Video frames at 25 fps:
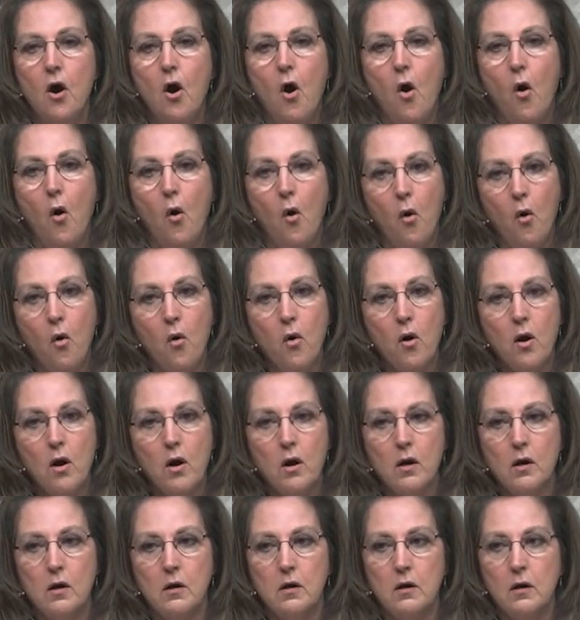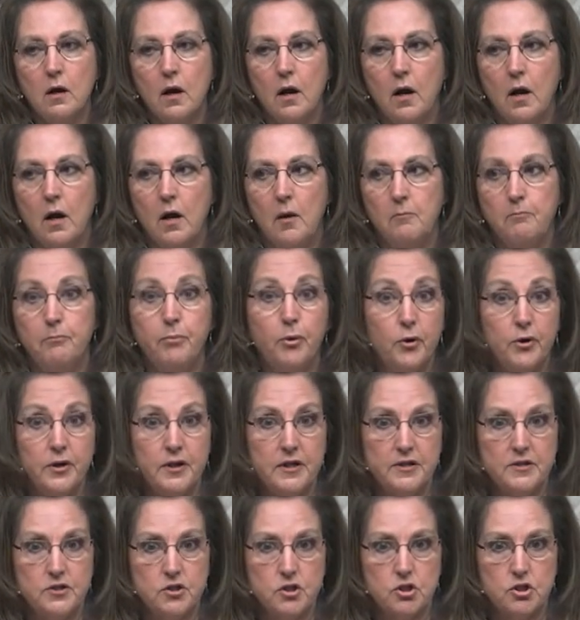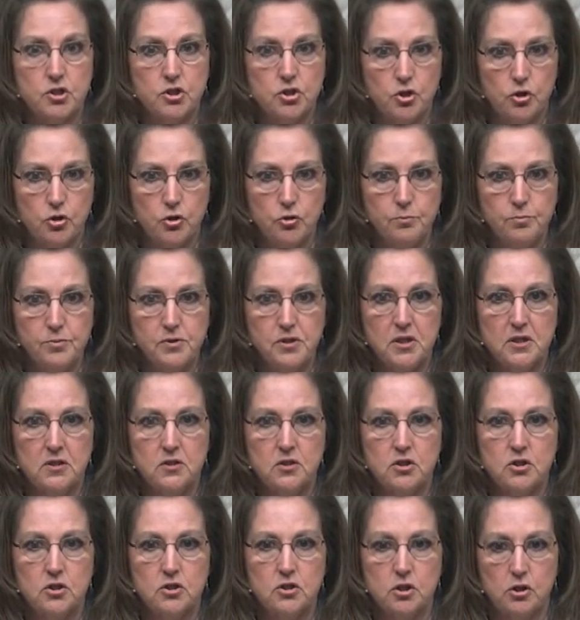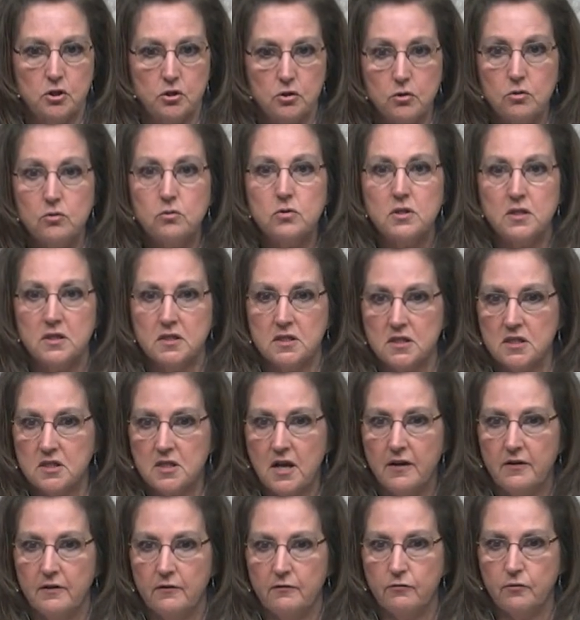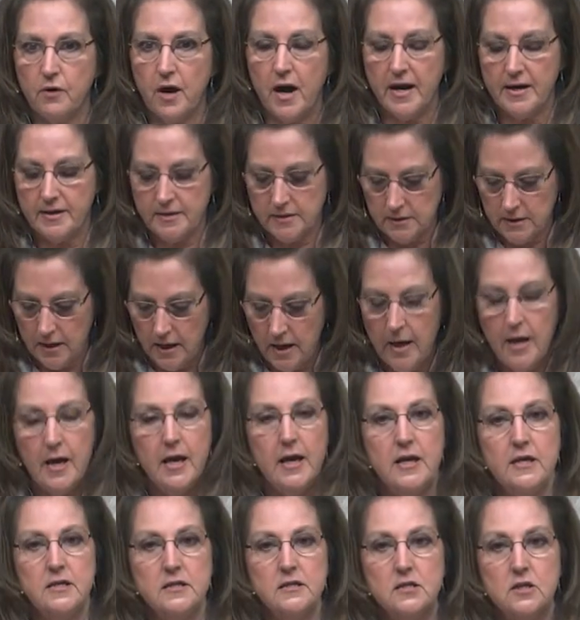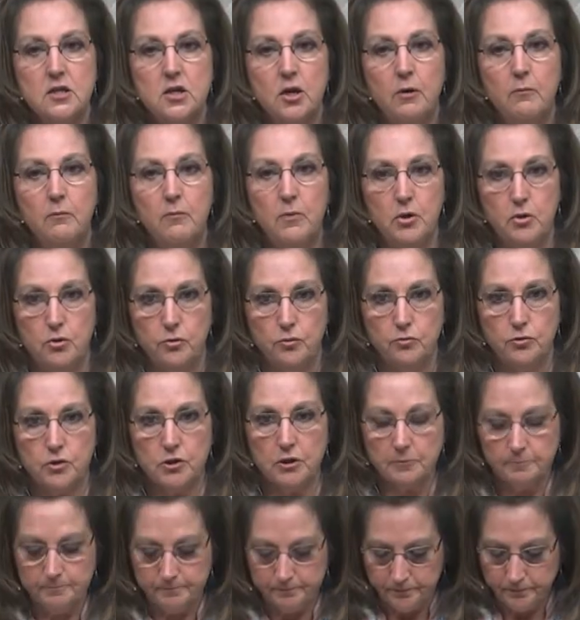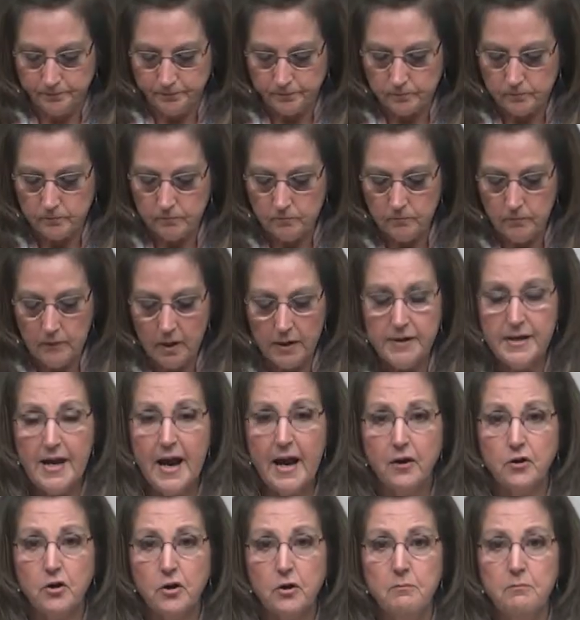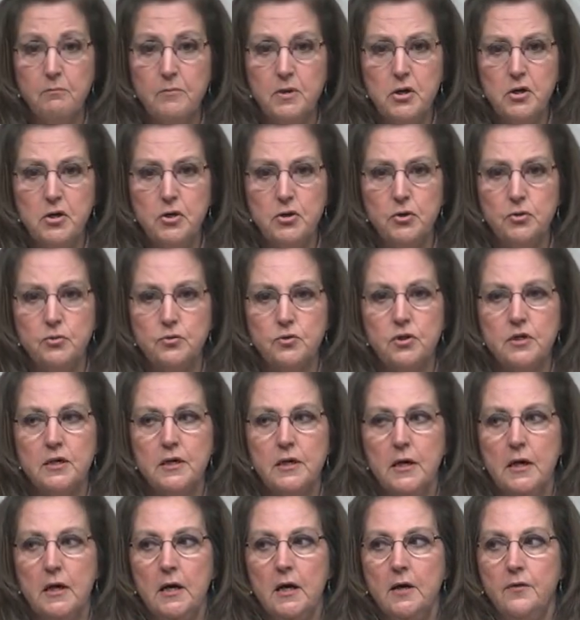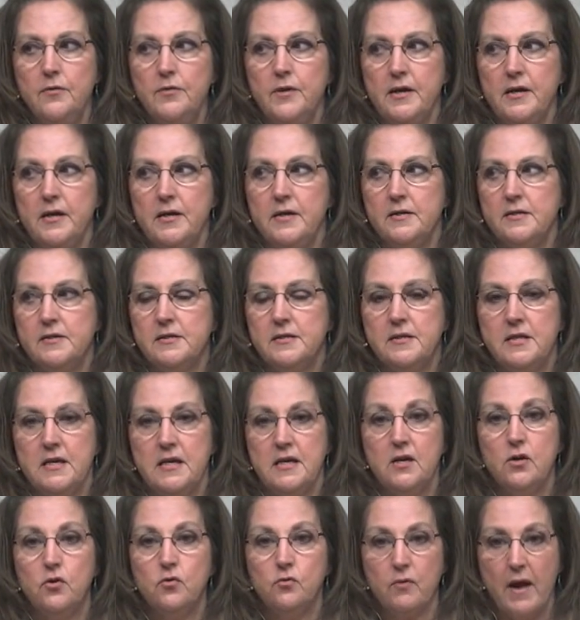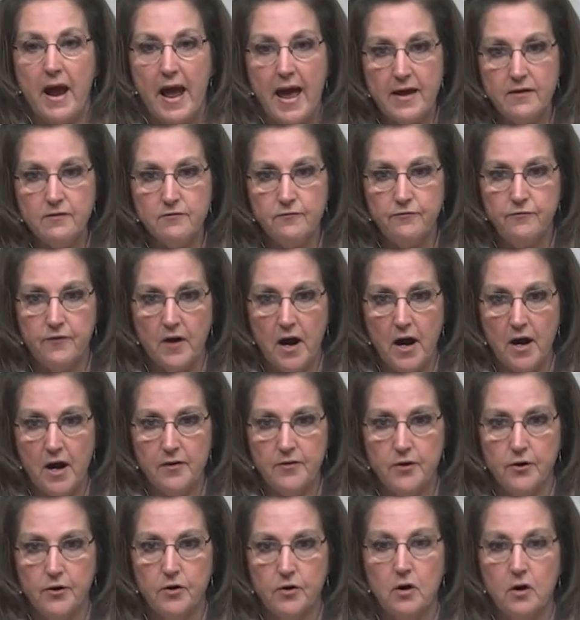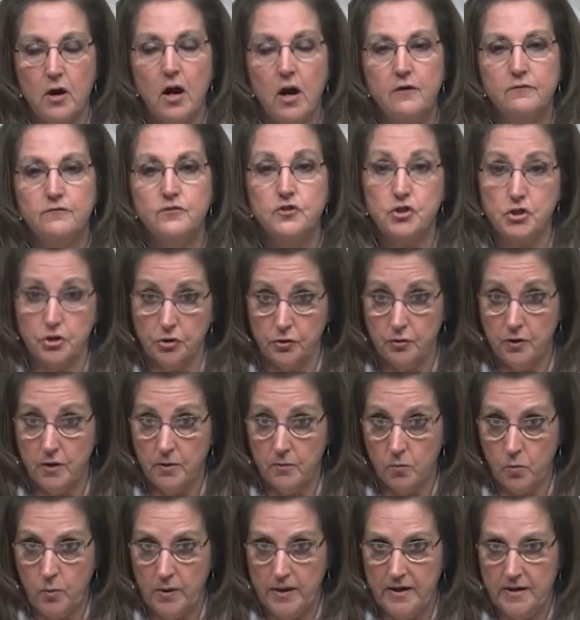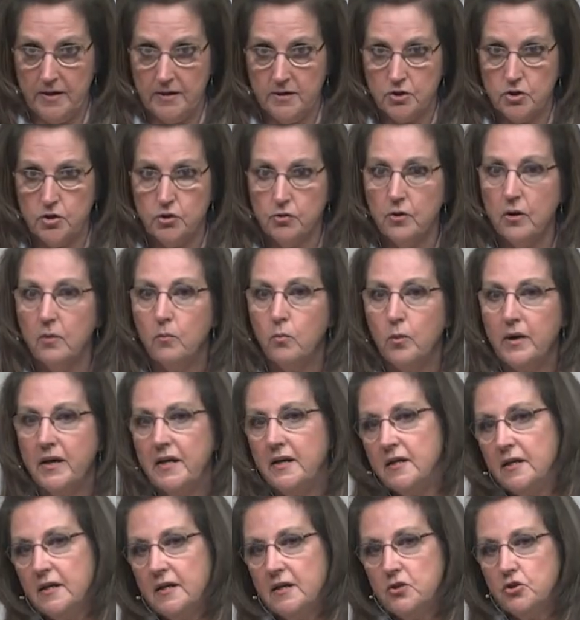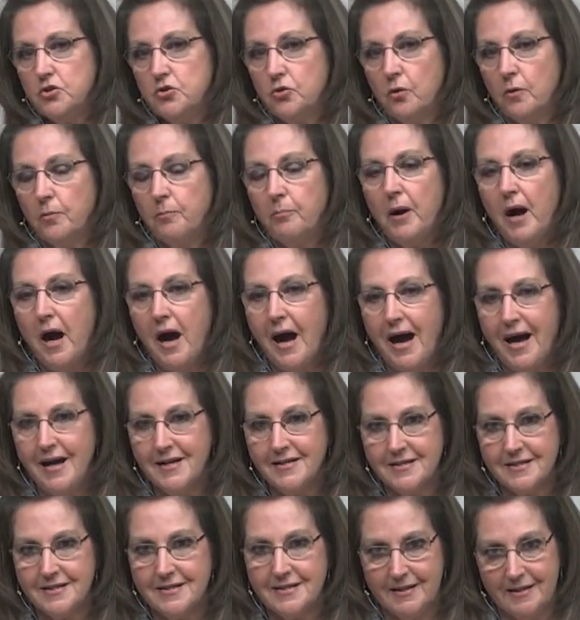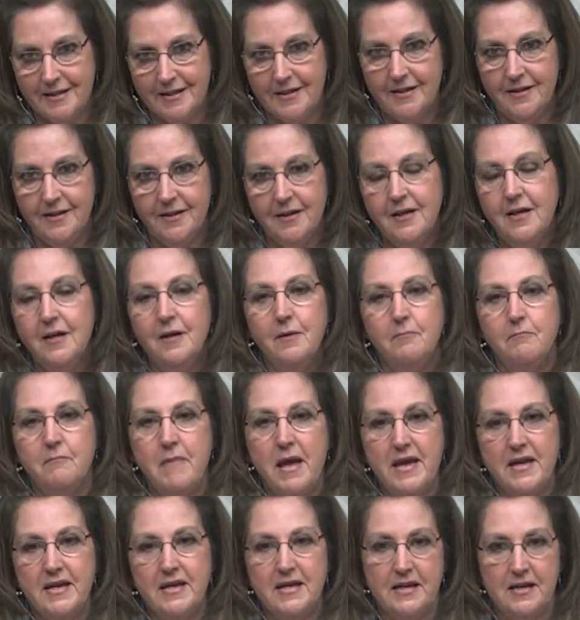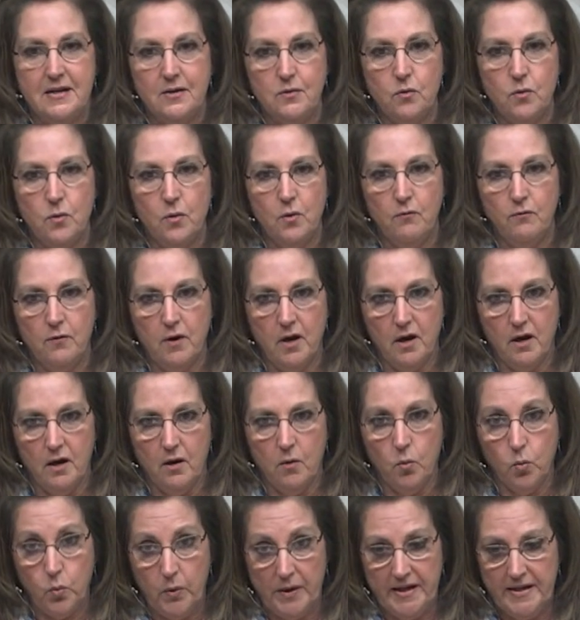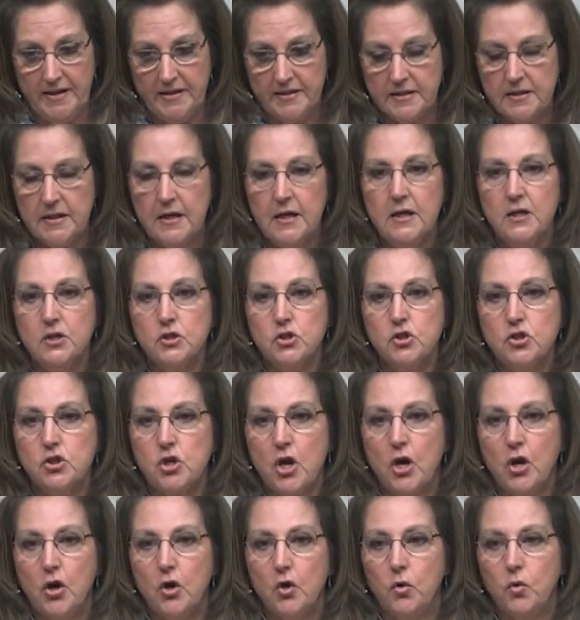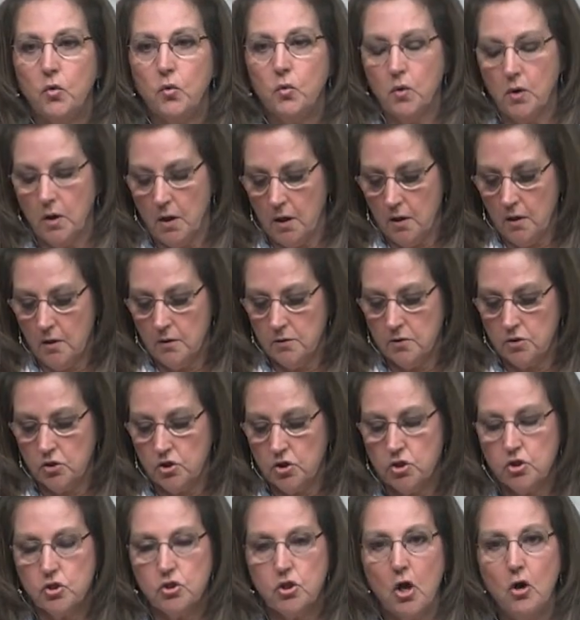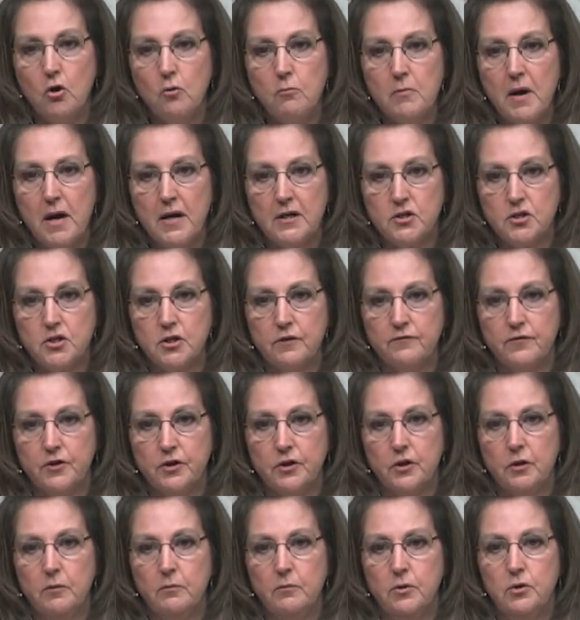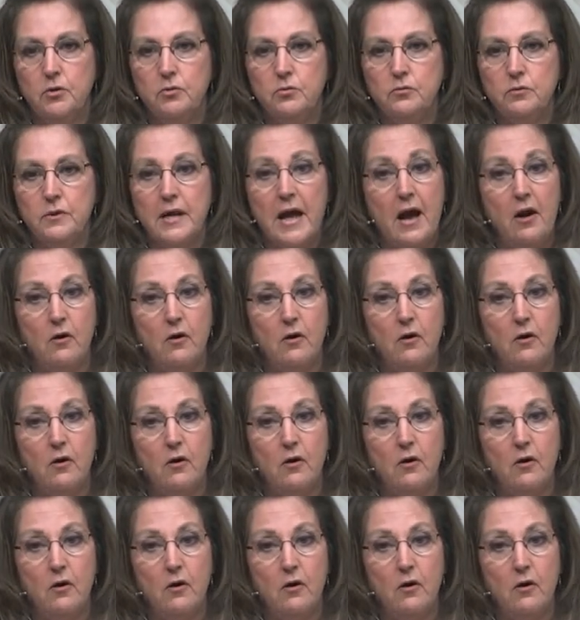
or um, put in soups and stews instead of rice, is kamut. Now, kamut is the grandfather of durum wheat. Durum wheat is your pasta making uh, wheat. So, so much of the kamut now